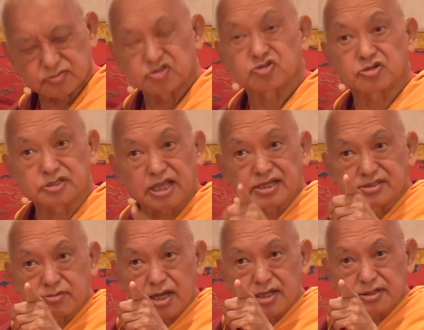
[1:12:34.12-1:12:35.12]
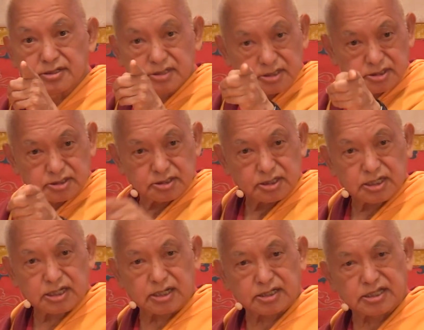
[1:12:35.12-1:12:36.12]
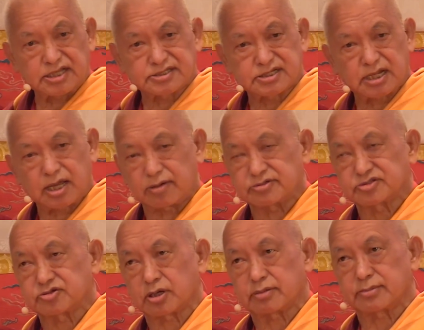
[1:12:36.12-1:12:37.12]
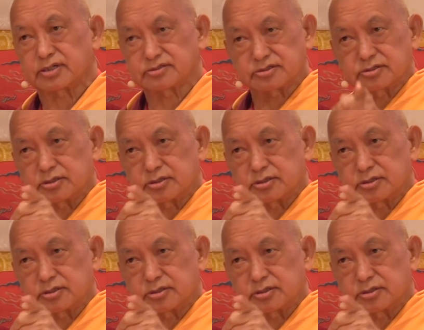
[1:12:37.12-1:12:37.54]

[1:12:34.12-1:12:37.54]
So that's why yesterday I was talking about